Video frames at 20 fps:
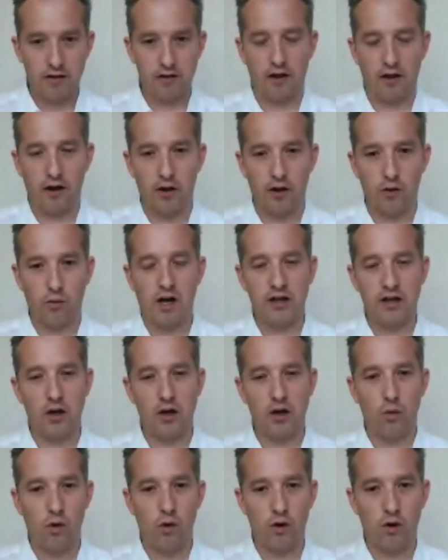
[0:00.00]
So while
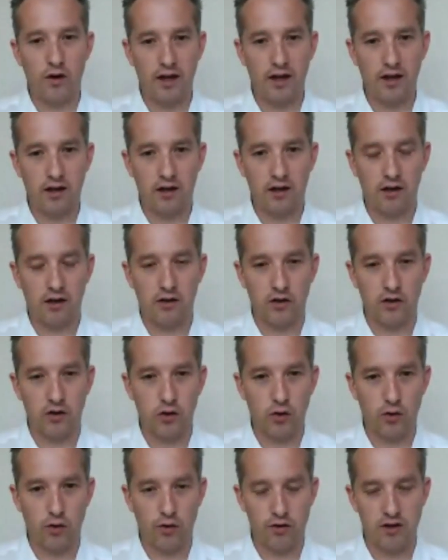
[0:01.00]
you're walking on the
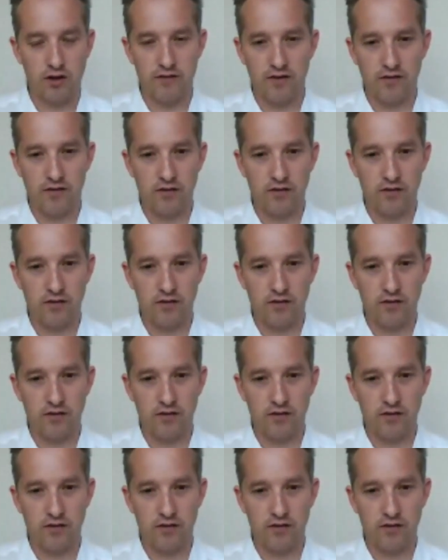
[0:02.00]
course, if you've